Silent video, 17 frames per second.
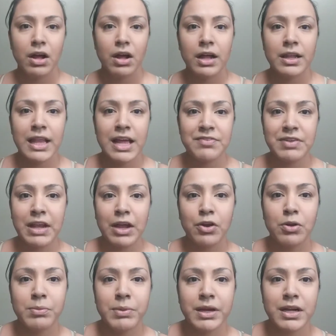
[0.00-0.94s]
Uh, La Falon.
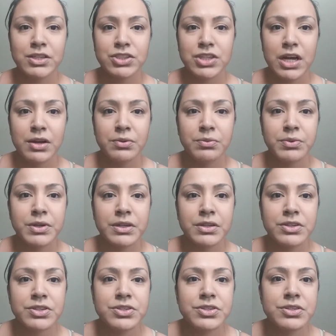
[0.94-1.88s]
Oh my gosh, I would